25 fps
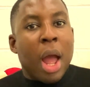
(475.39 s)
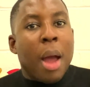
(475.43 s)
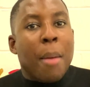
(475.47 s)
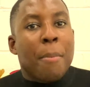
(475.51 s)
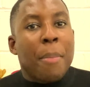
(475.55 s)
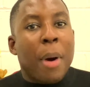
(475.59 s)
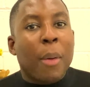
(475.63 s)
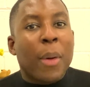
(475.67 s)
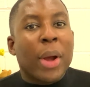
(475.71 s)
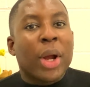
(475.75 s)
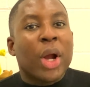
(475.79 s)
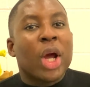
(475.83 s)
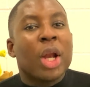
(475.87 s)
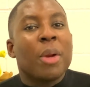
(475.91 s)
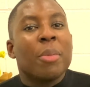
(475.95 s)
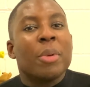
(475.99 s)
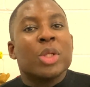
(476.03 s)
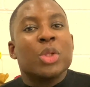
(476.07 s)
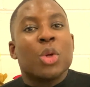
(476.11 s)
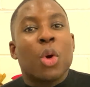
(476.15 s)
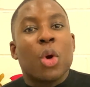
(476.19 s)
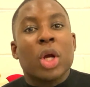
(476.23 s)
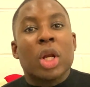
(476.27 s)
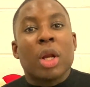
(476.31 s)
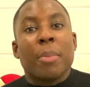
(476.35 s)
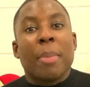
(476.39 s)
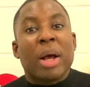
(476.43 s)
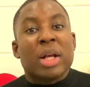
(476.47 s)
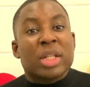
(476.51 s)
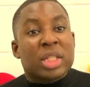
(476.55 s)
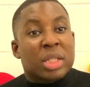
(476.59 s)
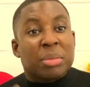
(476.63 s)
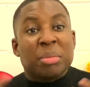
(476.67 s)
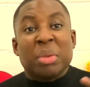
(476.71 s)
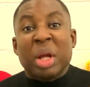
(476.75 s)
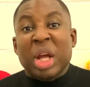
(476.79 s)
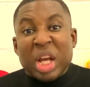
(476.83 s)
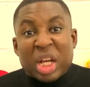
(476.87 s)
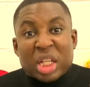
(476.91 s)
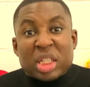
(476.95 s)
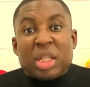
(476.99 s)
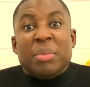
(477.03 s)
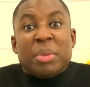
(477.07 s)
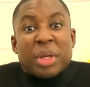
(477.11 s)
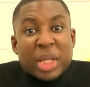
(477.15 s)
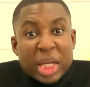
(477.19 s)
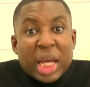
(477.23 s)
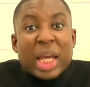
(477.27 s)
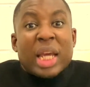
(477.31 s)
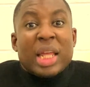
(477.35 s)
But we're going to be talking about some
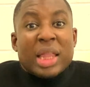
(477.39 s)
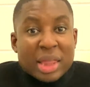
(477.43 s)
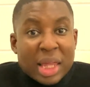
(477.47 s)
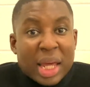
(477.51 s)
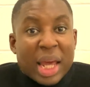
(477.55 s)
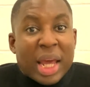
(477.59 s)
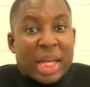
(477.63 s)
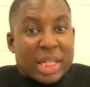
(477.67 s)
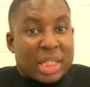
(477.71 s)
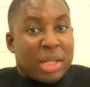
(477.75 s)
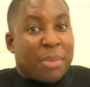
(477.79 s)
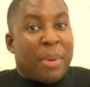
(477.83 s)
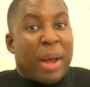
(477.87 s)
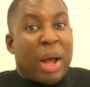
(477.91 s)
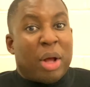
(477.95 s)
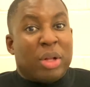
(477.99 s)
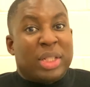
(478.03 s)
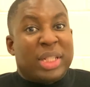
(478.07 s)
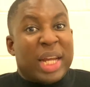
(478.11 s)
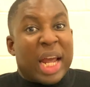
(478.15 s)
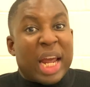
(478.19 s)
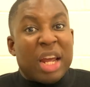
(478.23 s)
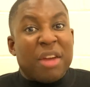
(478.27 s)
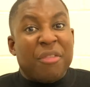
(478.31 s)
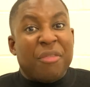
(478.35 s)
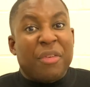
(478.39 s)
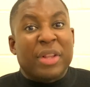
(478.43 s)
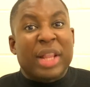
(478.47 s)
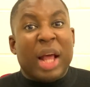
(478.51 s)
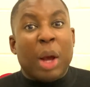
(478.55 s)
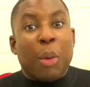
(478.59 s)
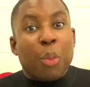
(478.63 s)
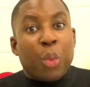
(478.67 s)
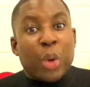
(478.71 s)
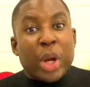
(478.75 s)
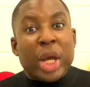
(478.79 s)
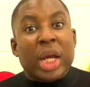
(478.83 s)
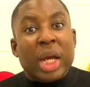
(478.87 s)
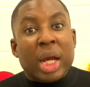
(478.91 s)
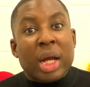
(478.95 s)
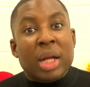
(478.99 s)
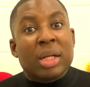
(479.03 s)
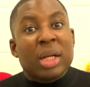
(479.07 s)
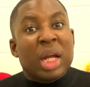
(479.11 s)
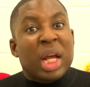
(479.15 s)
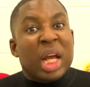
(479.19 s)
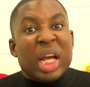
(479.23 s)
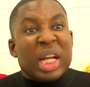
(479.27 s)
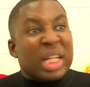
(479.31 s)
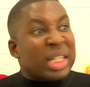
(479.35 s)
key things about David that we can
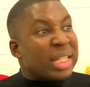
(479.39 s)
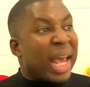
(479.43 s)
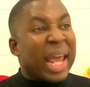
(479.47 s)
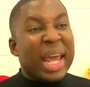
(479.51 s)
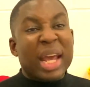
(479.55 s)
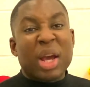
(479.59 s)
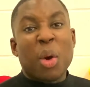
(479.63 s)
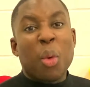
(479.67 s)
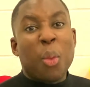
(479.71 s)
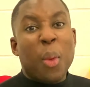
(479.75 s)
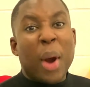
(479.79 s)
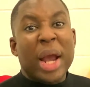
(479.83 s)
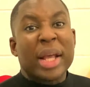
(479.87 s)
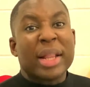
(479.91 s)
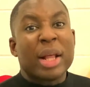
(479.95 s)
take away,